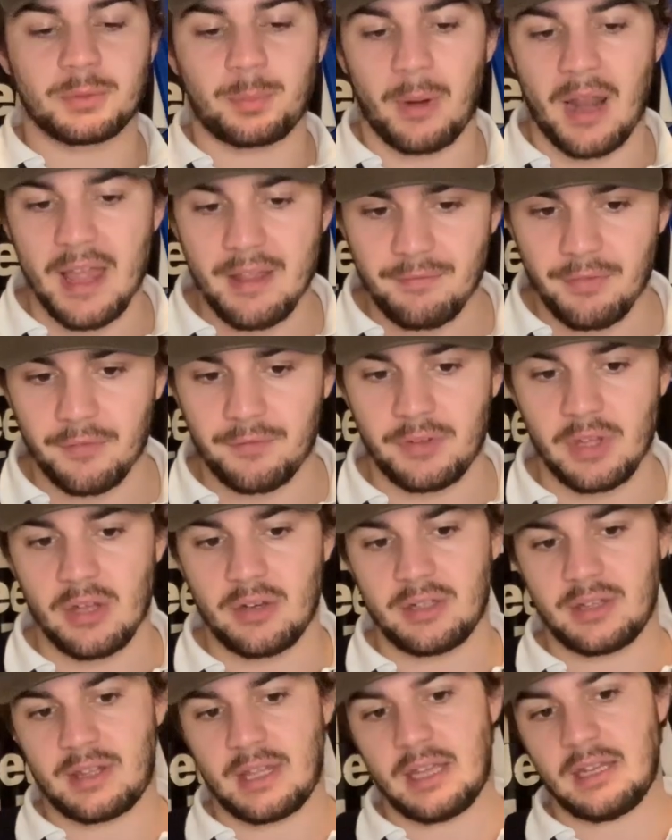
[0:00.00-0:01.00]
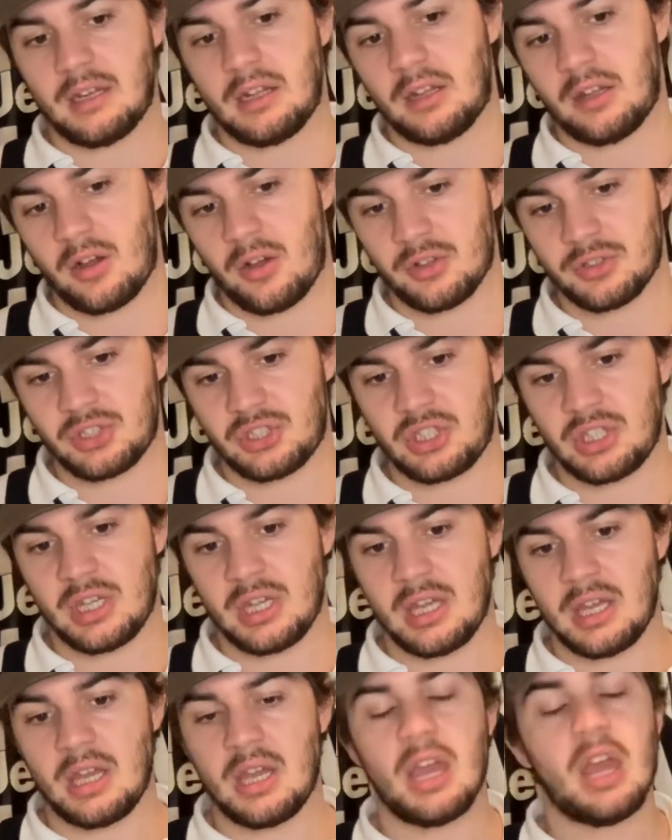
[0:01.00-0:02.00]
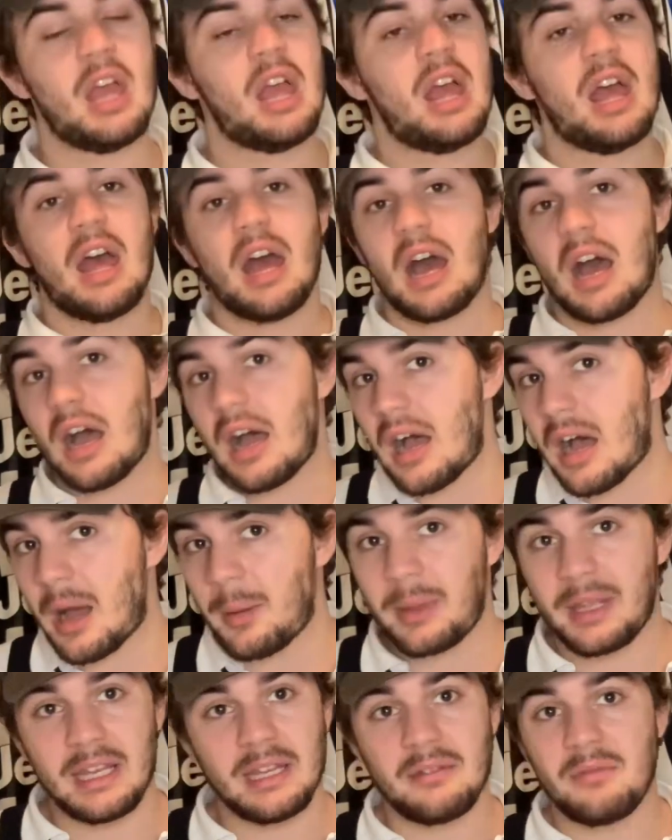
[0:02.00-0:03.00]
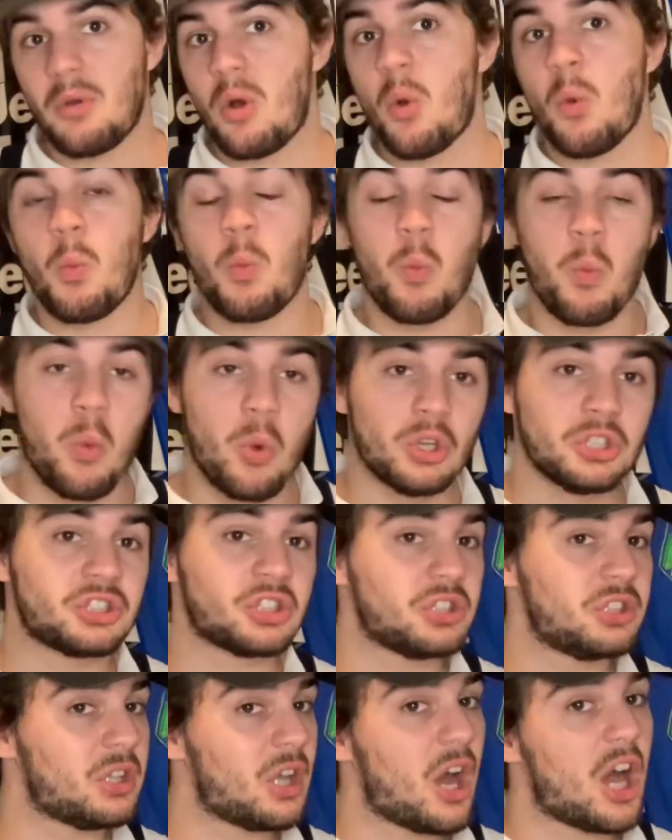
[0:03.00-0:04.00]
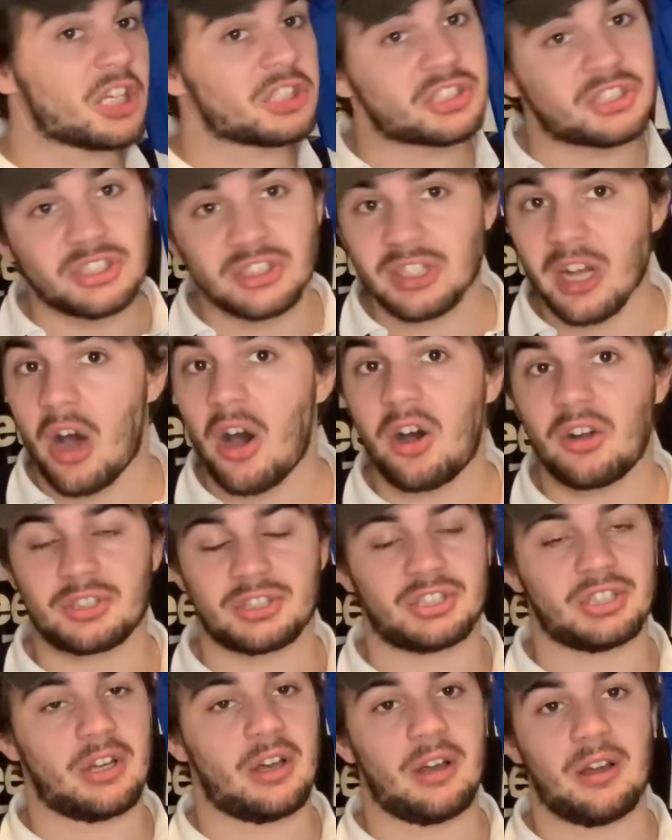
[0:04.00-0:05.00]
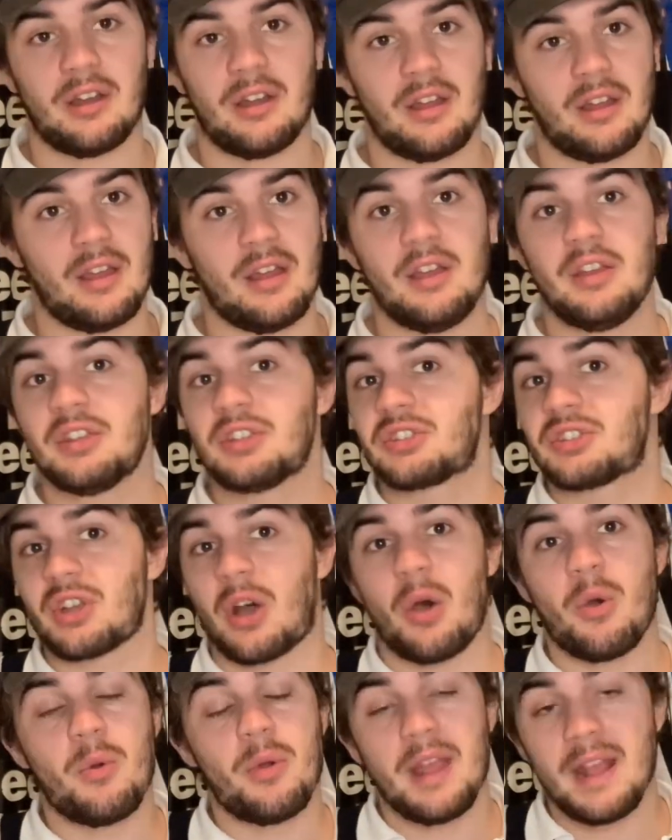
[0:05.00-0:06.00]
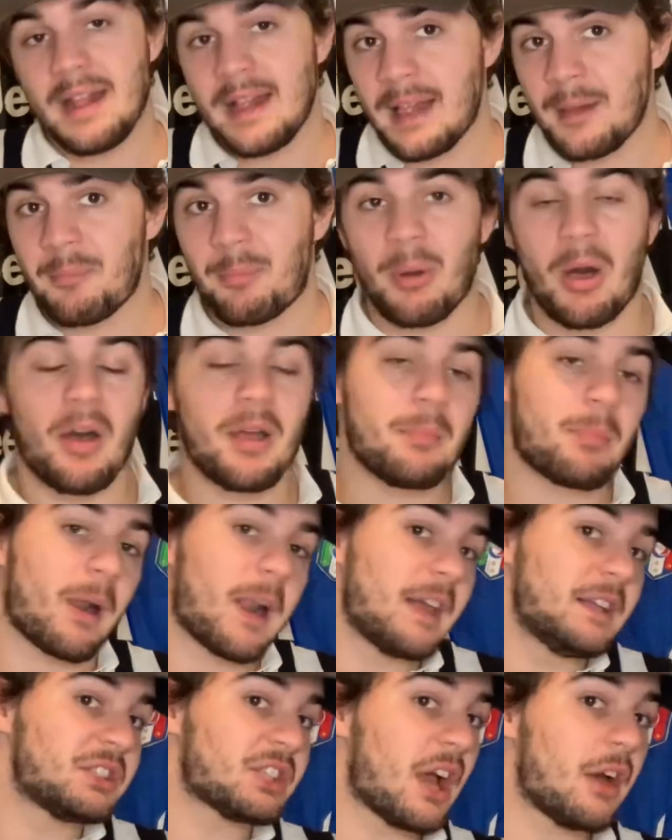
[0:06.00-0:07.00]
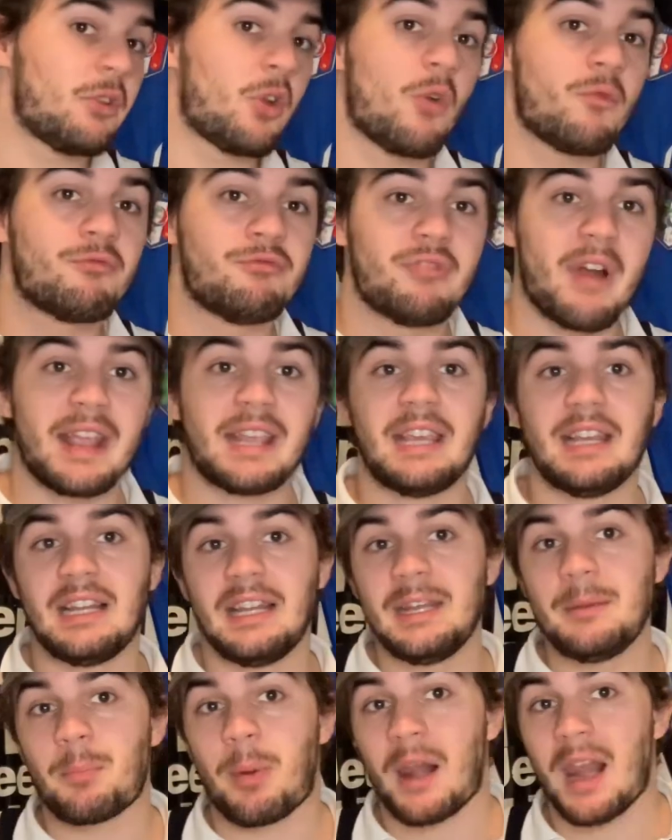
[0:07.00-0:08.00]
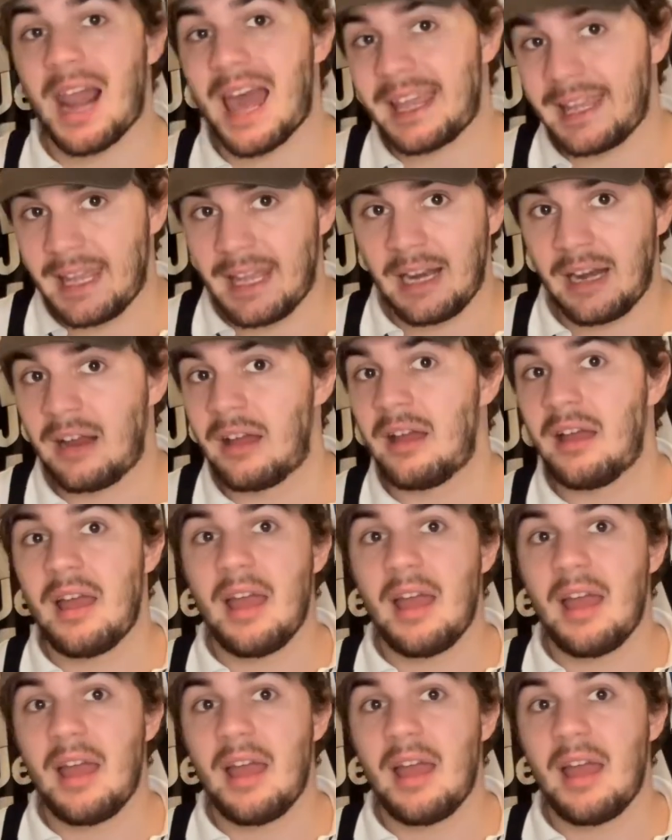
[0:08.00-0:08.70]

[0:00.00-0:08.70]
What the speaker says: playing for Fiorentina last year, I mean, wasn't a starter. So buying players that are not regularly playing,